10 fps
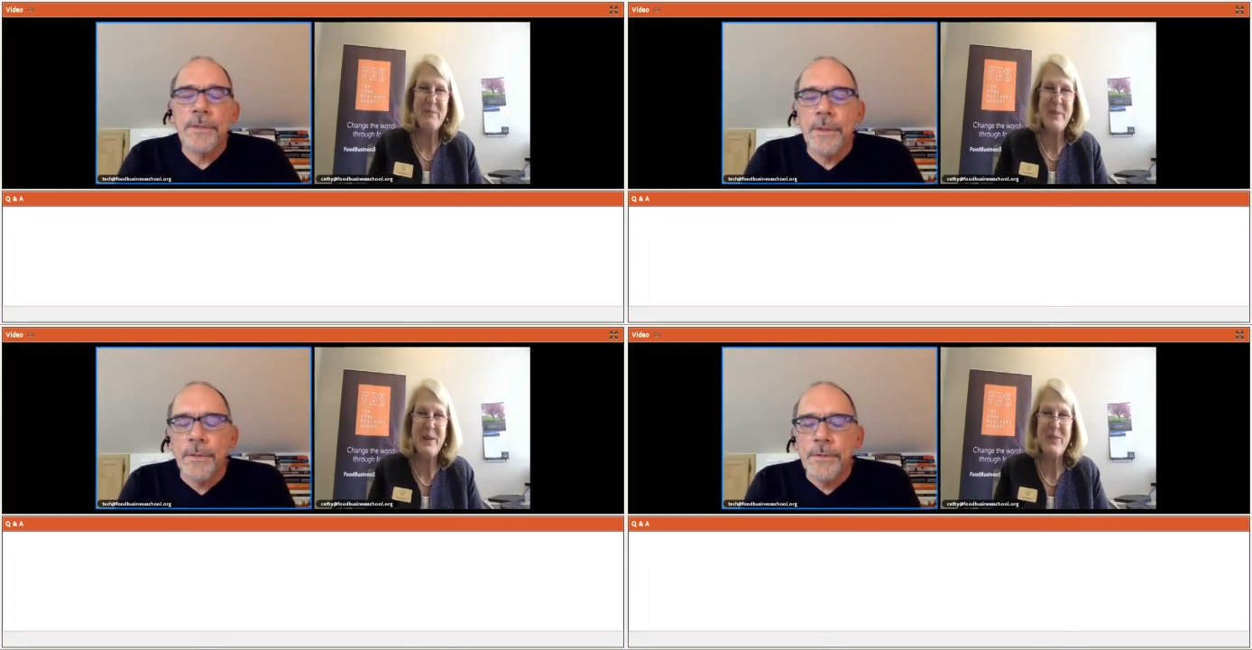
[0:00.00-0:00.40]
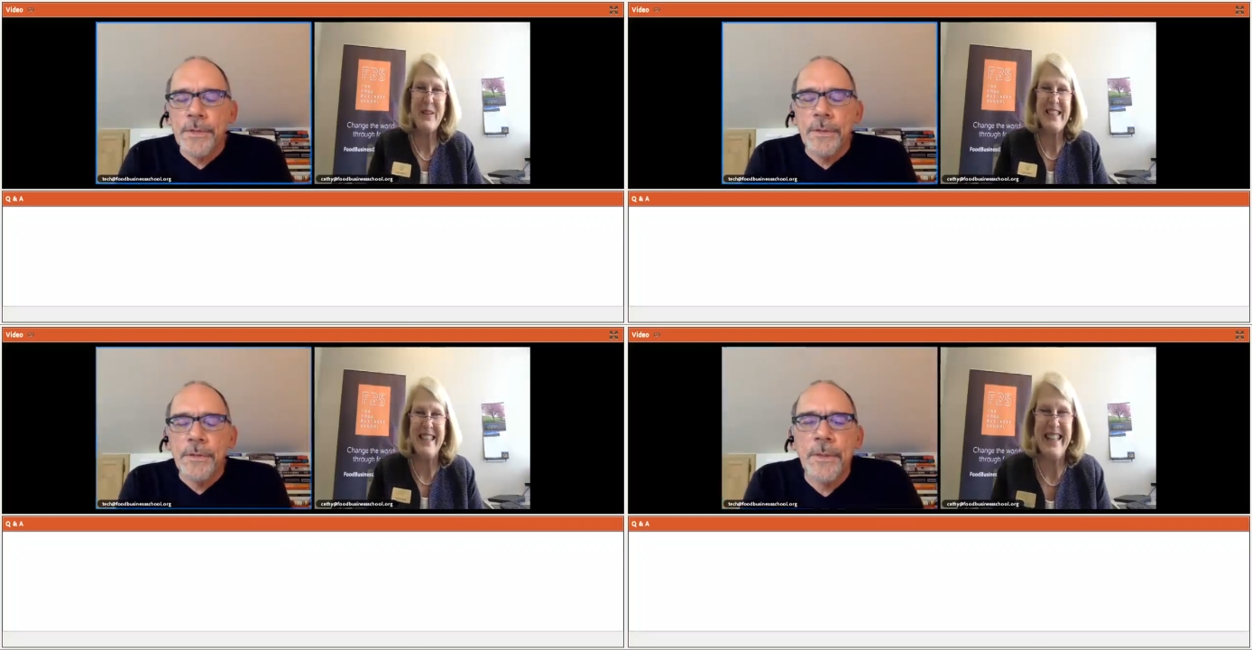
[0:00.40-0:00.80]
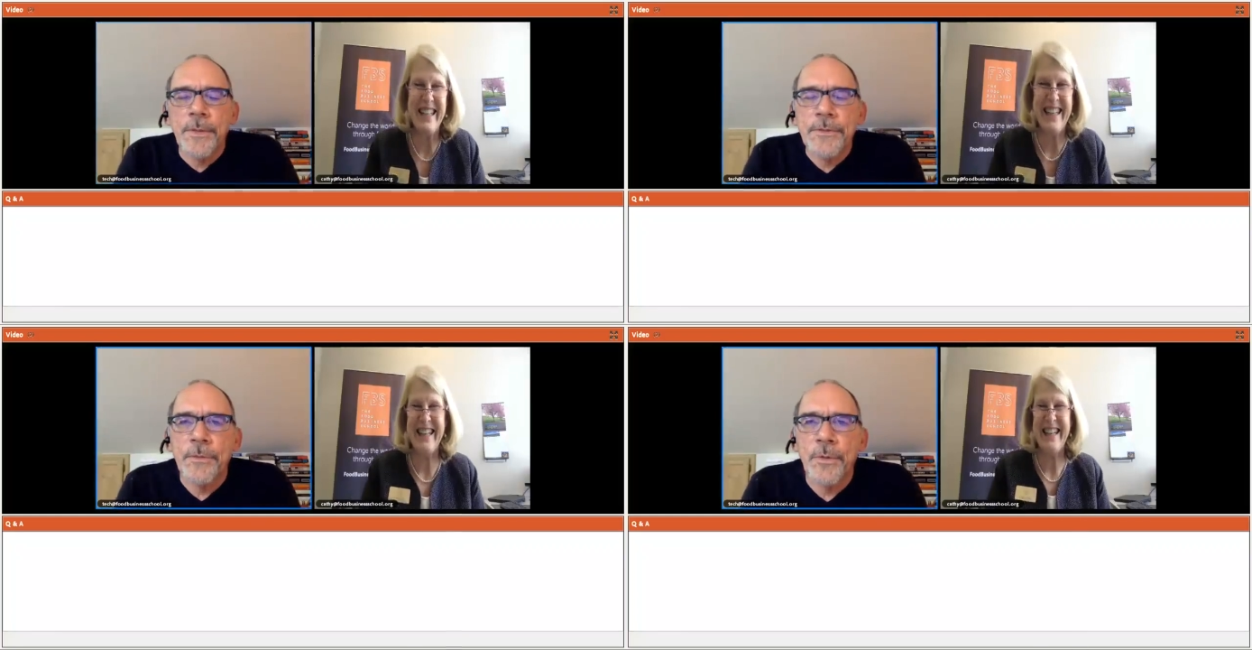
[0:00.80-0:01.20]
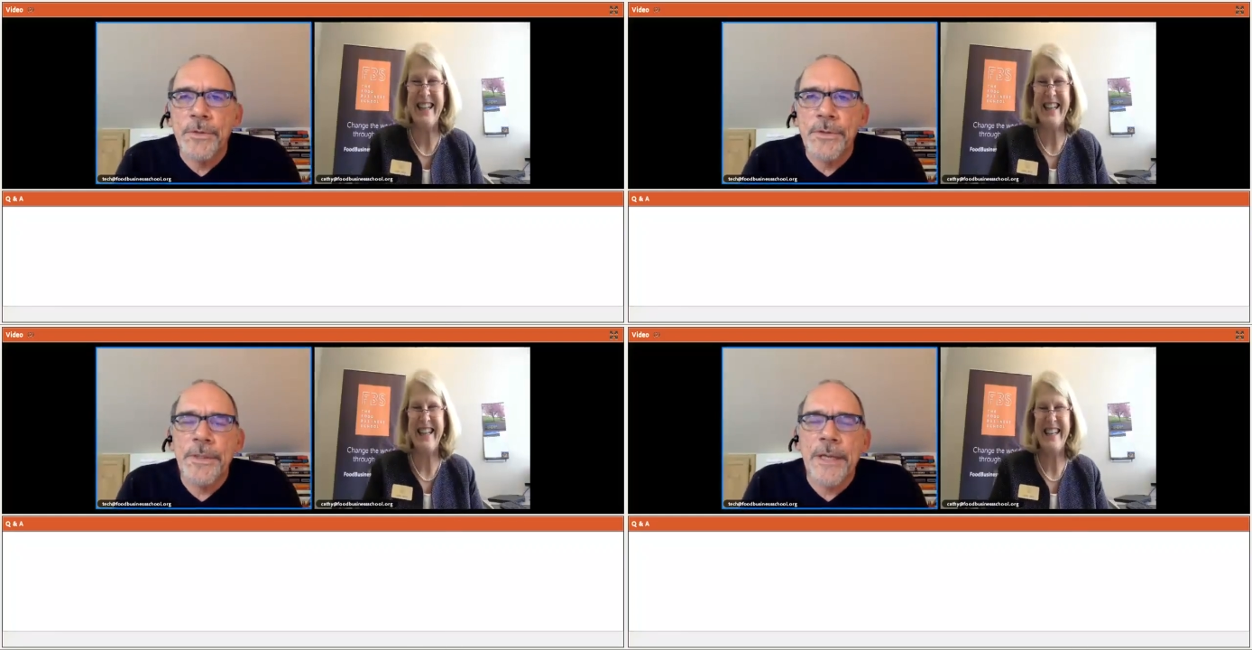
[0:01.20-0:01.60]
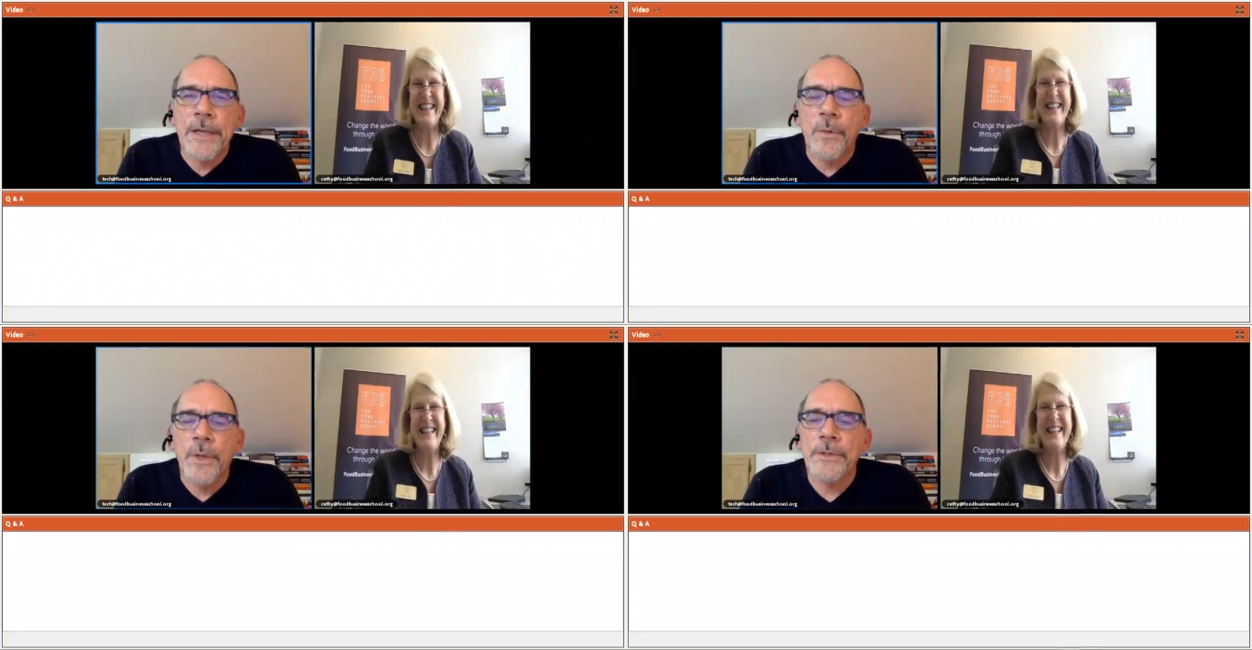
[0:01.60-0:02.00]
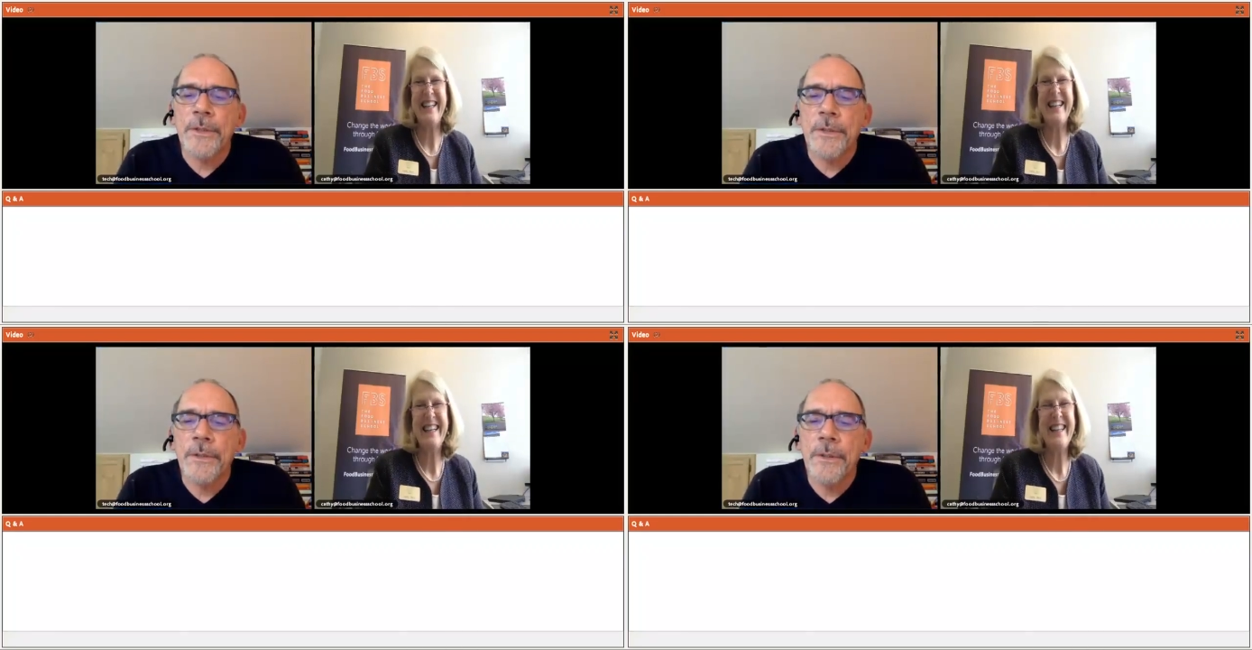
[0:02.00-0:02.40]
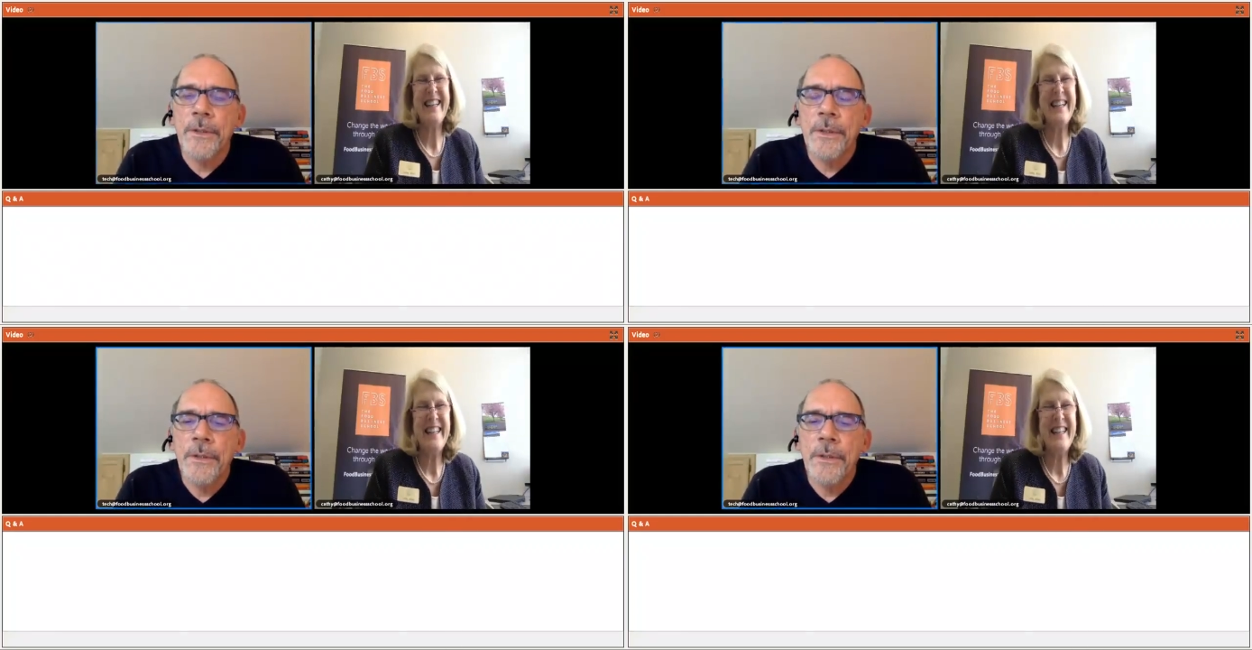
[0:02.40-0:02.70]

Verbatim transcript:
Speaker 1: you know, so, some some of what's in that question,